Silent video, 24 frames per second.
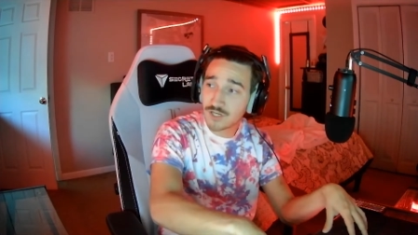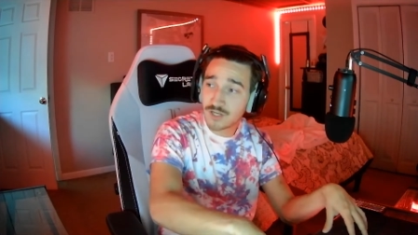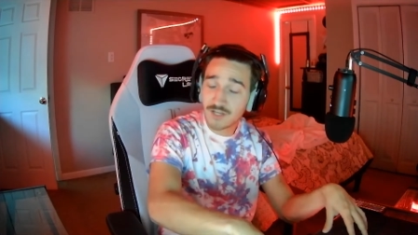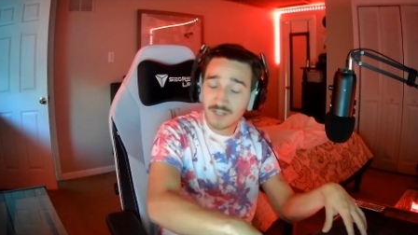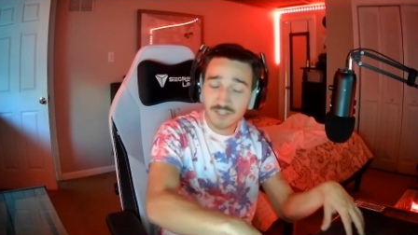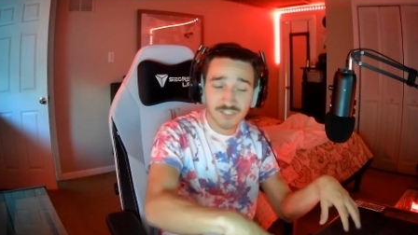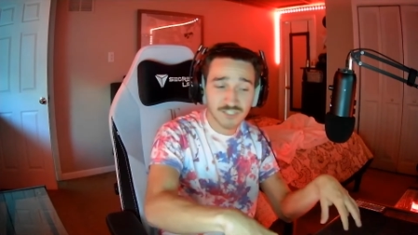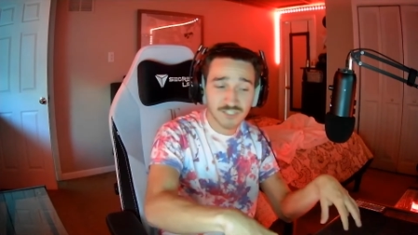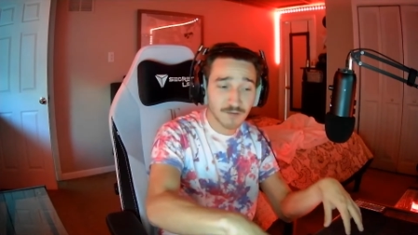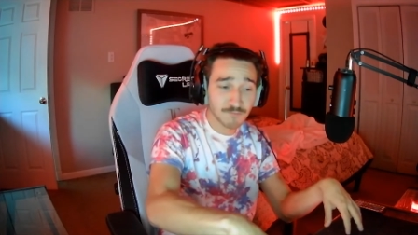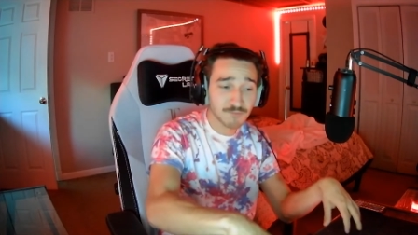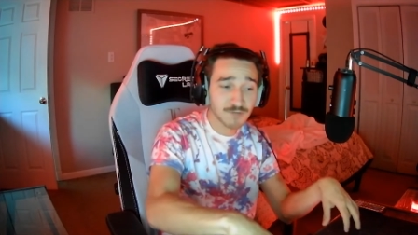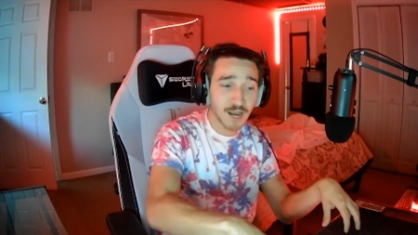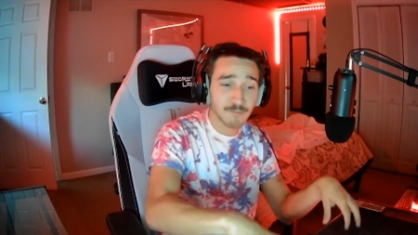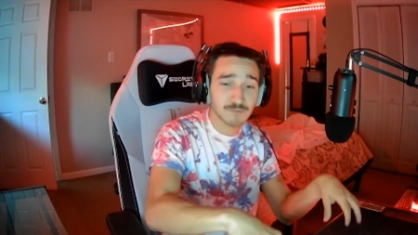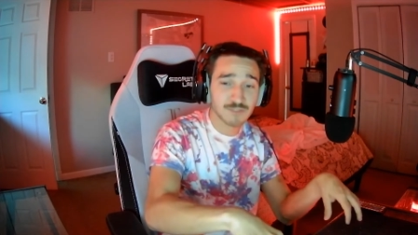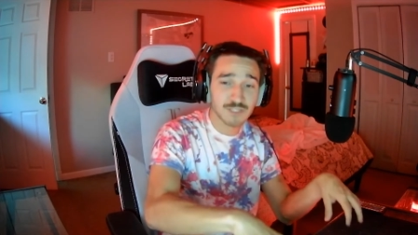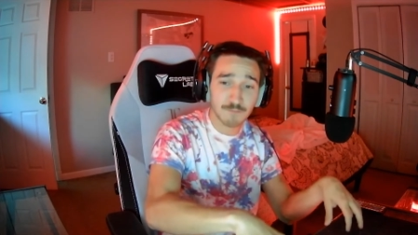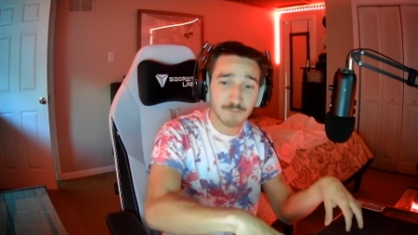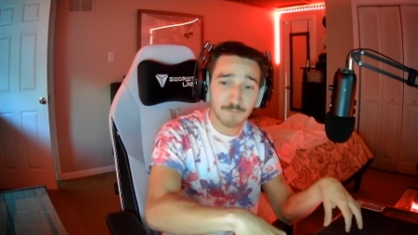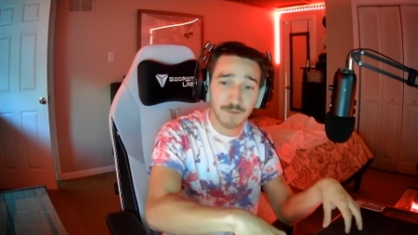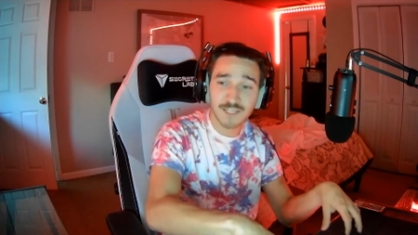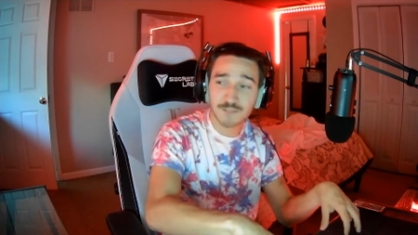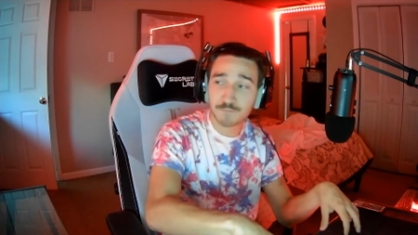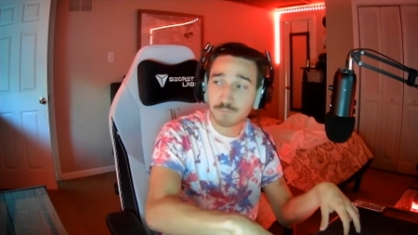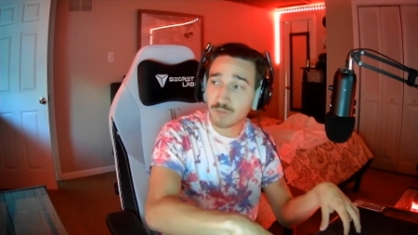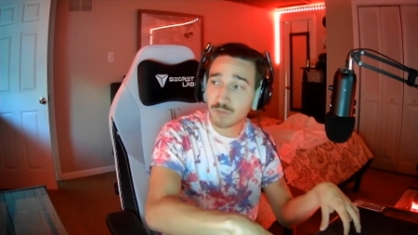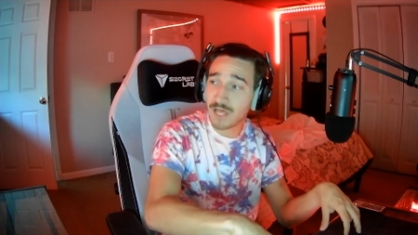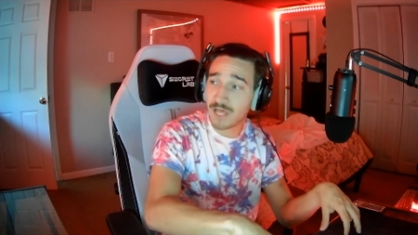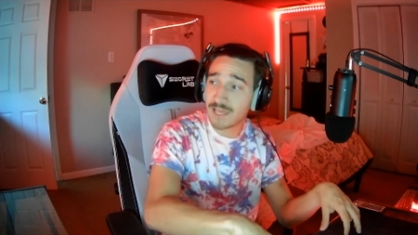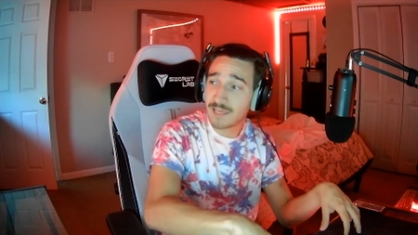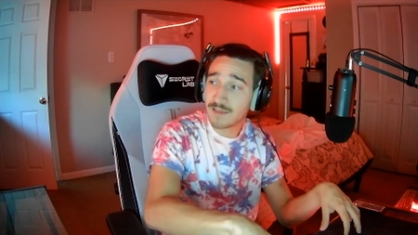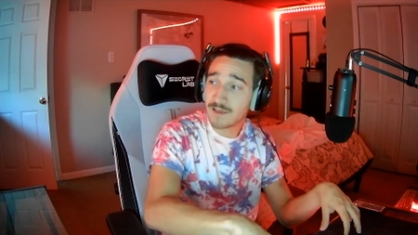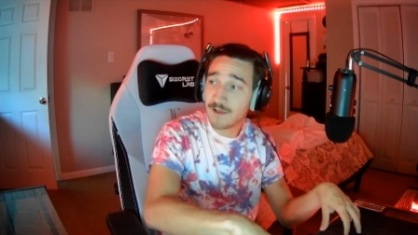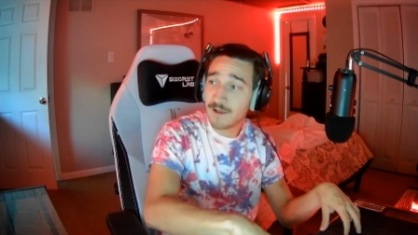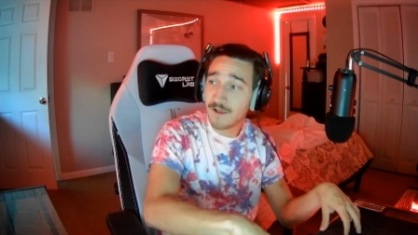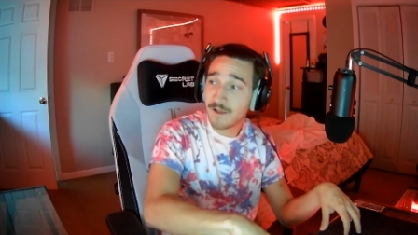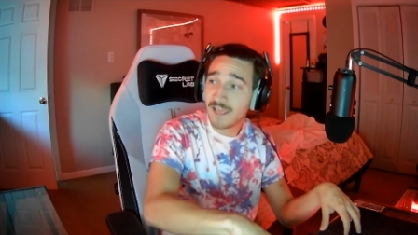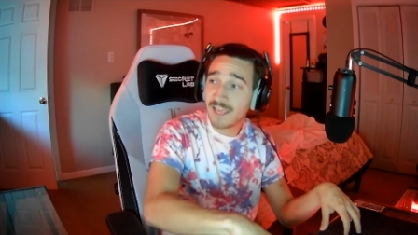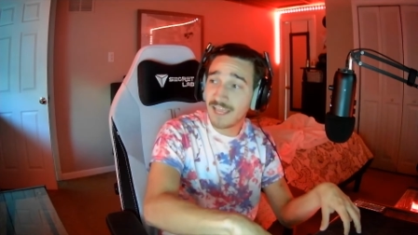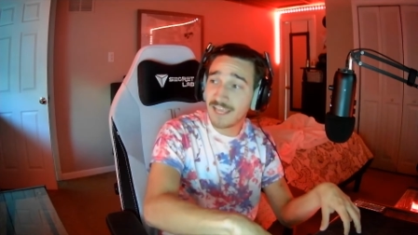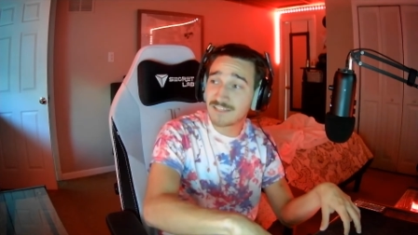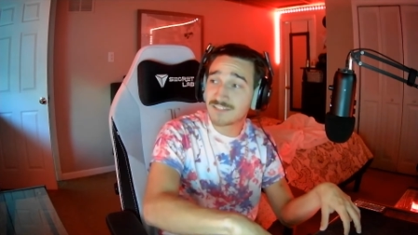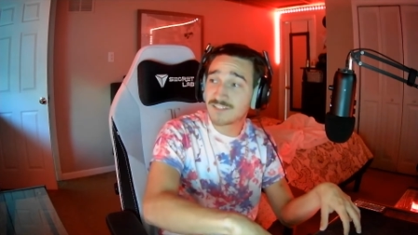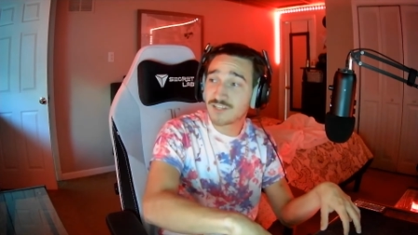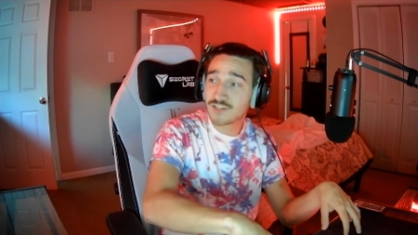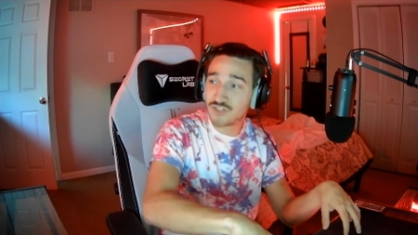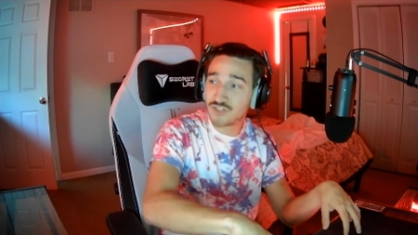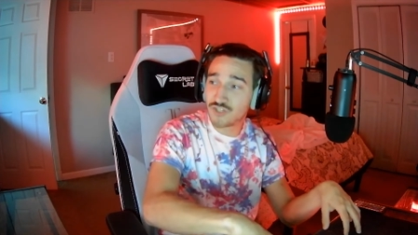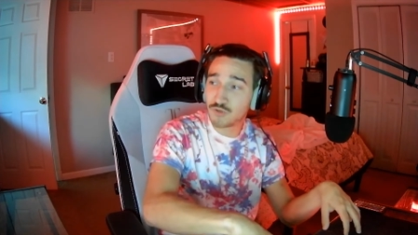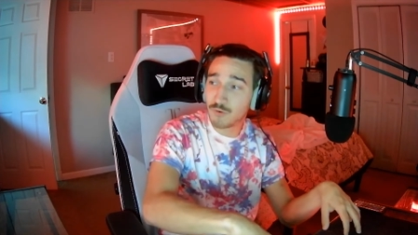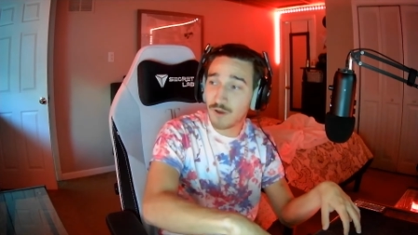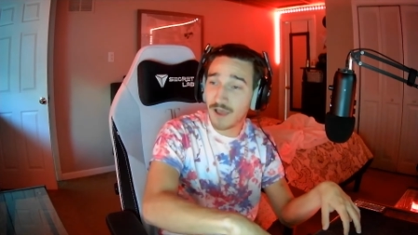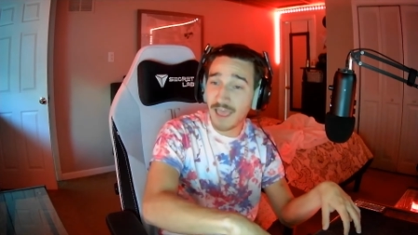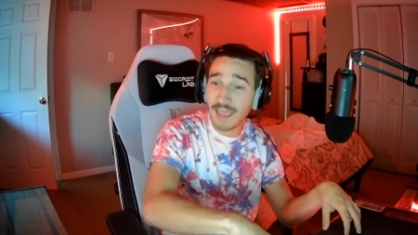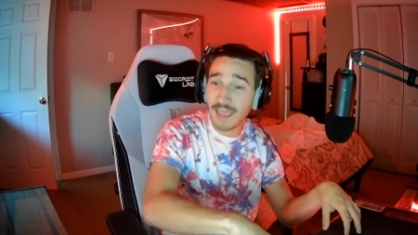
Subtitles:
Sometimes the best play is to do